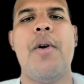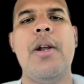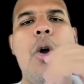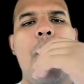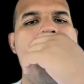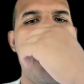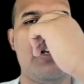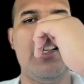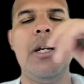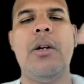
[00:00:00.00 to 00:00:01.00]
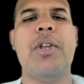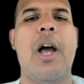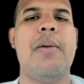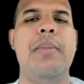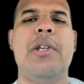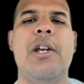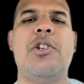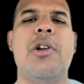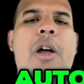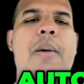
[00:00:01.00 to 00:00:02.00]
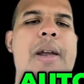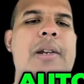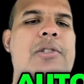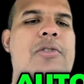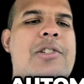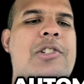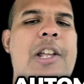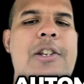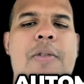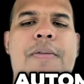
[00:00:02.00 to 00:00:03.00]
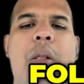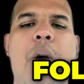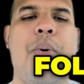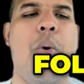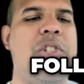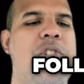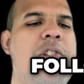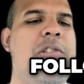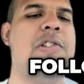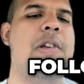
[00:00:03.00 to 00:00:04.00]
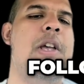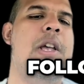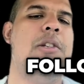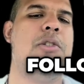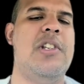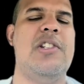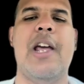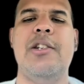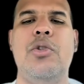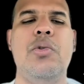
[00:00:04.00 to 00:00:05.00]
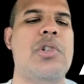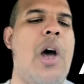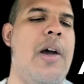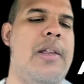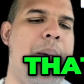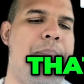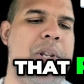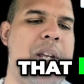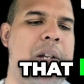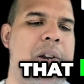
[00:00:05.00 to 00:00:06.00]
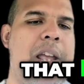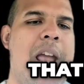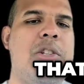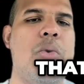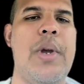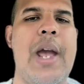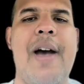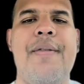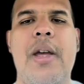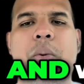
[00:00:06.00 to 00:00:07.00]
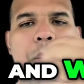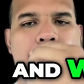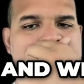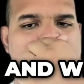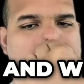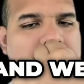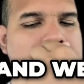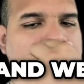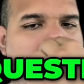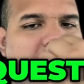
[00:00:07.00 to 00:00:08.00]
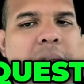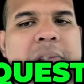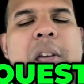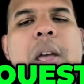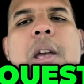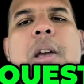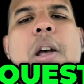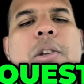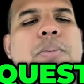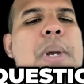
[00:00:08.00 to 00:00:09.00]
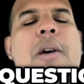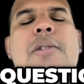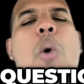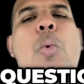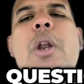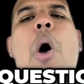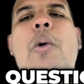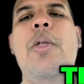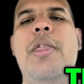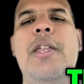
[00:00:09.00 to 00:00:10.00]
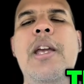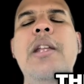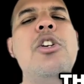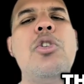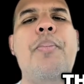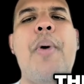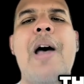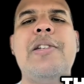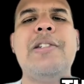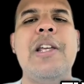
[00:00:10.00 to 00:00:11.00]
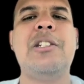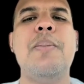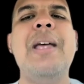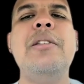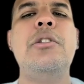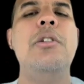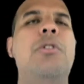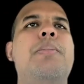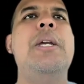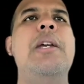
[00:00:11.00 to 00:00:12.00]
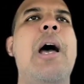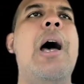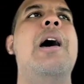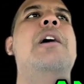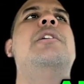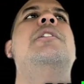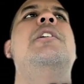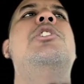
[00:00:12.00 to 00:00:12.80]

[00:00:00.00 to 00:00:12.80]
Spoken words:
All right, going back, clinical documentation, automated translation, follow-up questions. So this, as you saw in that particular case, we have and we prepare follow-up questions because we know the initial process, it's meant to be an